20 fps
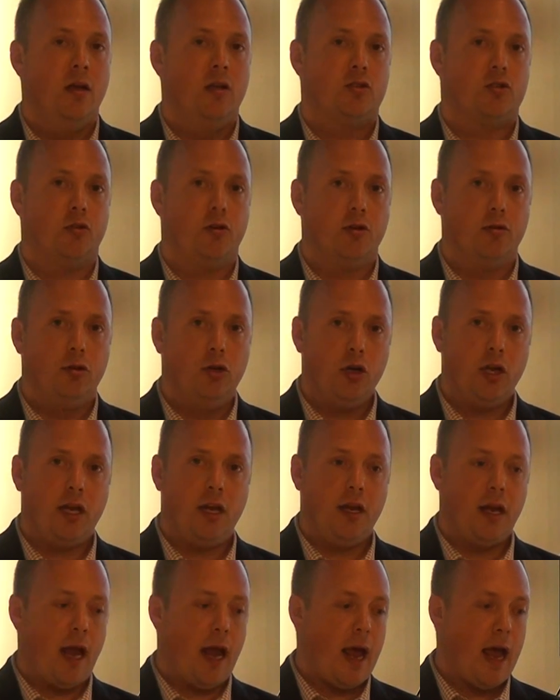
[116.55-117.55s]
So you're
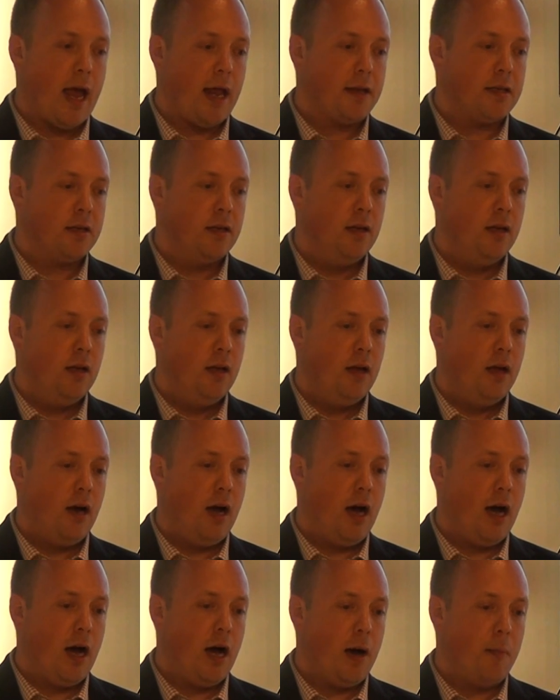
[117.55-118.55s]
looking at
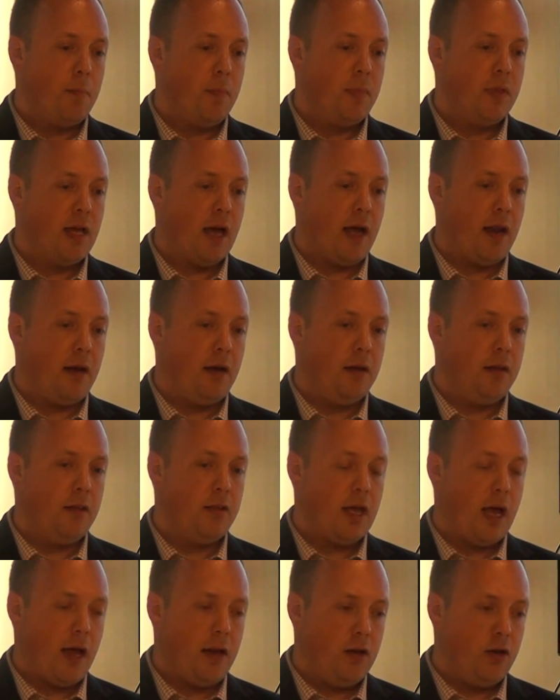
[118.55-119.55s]

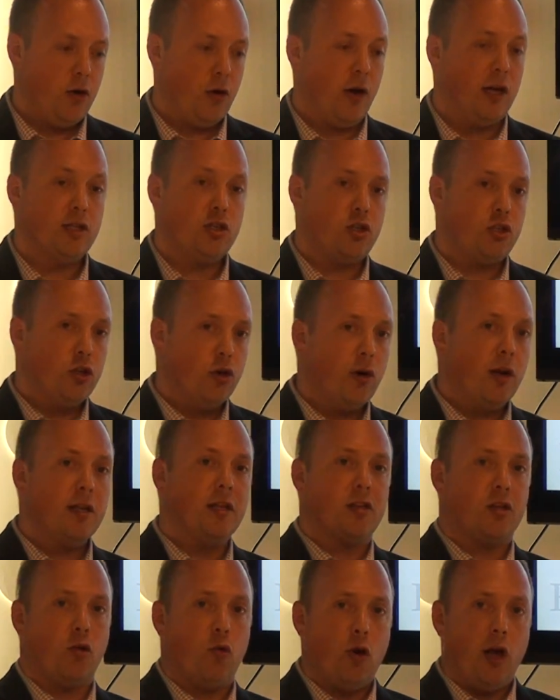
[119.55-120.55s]
that you're assuring
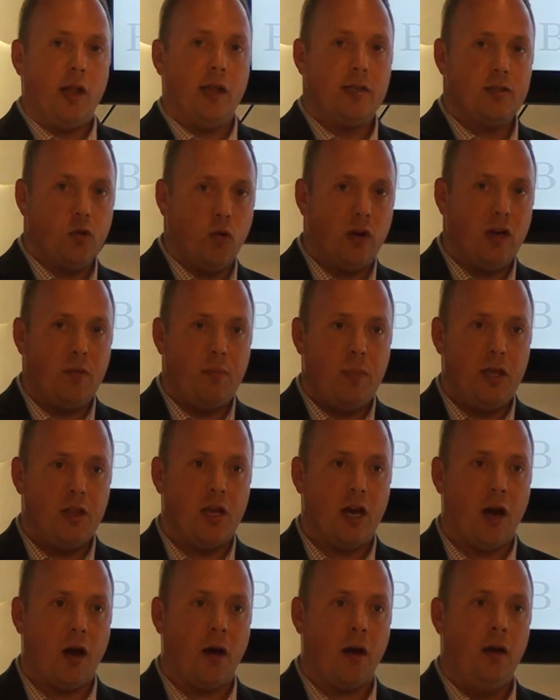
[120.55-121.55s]
that the quality is going to be
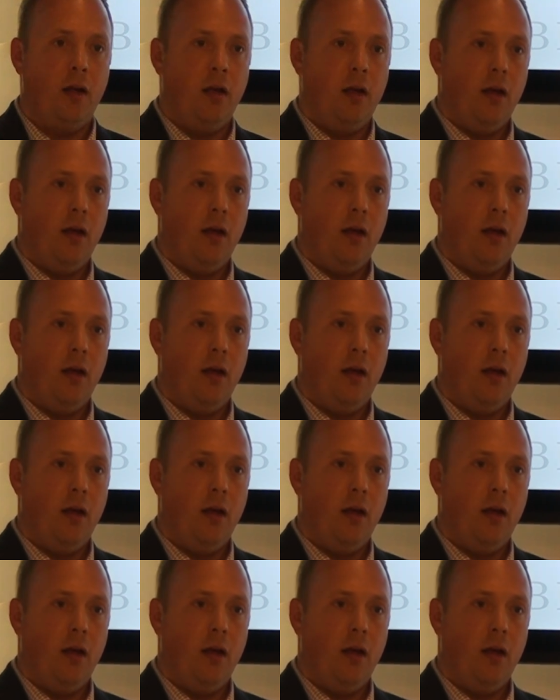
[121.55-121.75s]
there.